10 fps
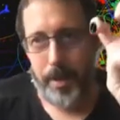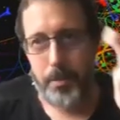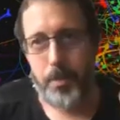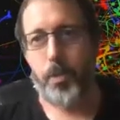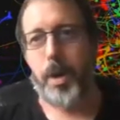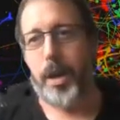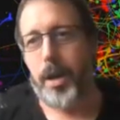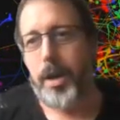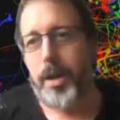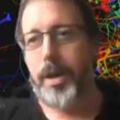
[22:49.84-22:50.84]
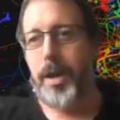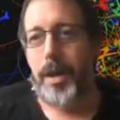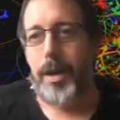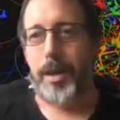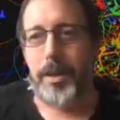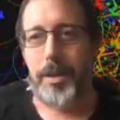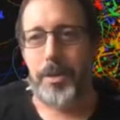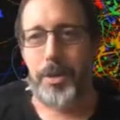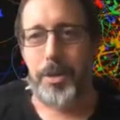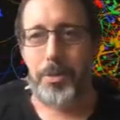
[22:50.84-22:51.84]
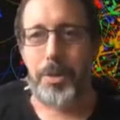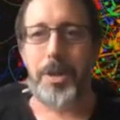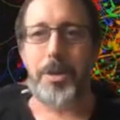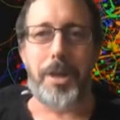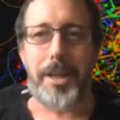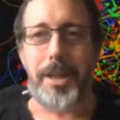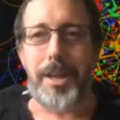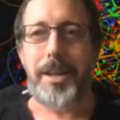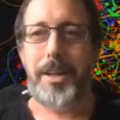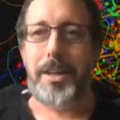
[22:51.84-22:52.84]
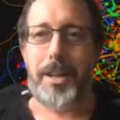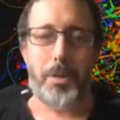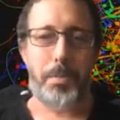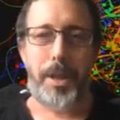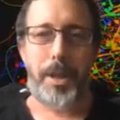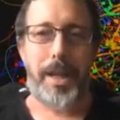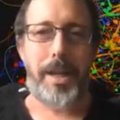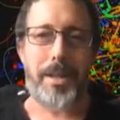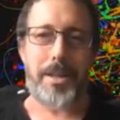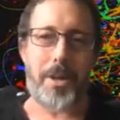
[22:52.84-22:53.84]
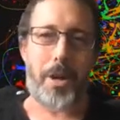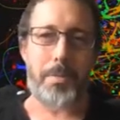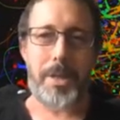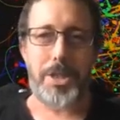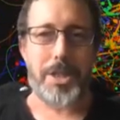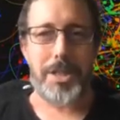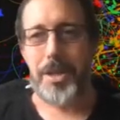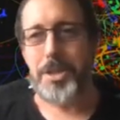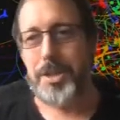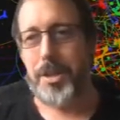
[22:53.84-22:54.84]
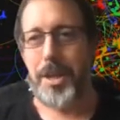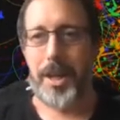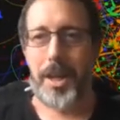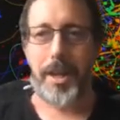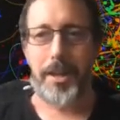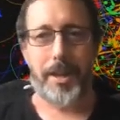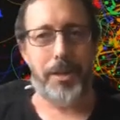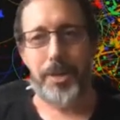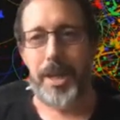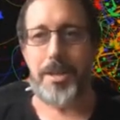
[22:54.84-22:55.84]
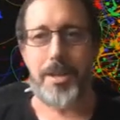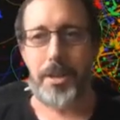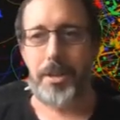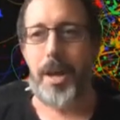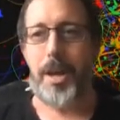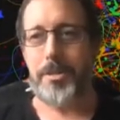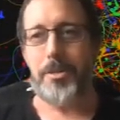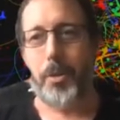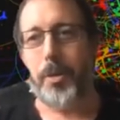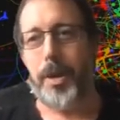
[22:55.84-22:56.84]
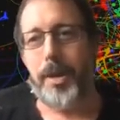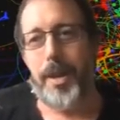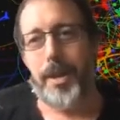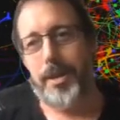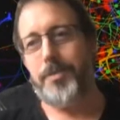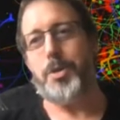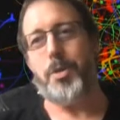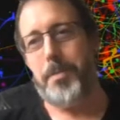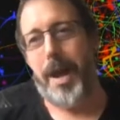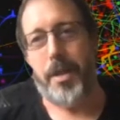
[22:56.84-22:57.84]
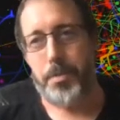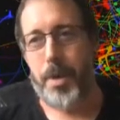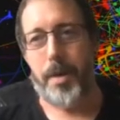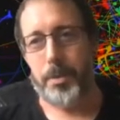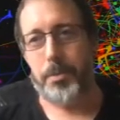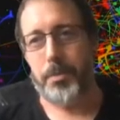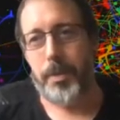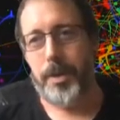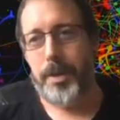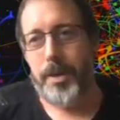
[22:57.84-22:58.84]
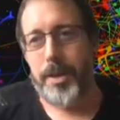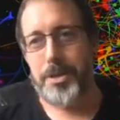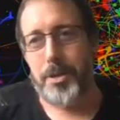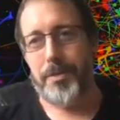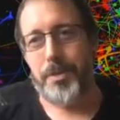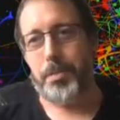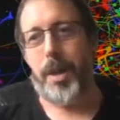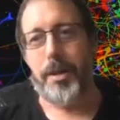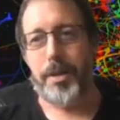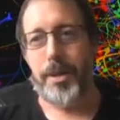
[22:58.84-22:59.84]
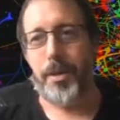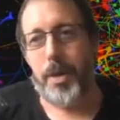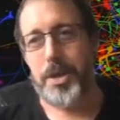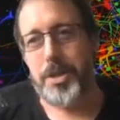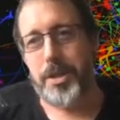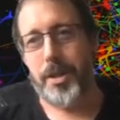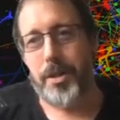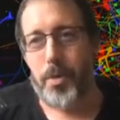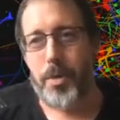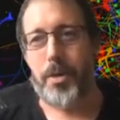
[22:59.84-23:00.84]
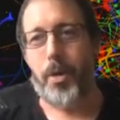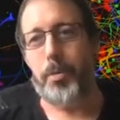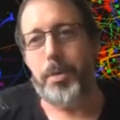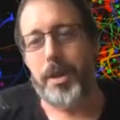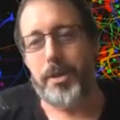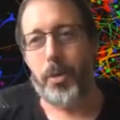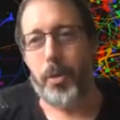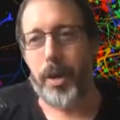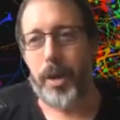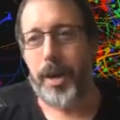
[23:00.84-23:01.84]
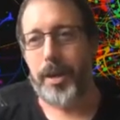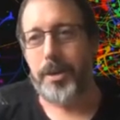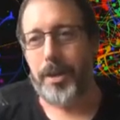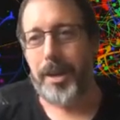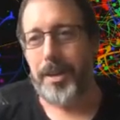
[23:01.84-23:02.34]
where you literally, like, you're playing this RPG dungeon thing, and like you get to the locked door, and then it gives you a math problem that you have to plot the equation in order to open the door. And you're like,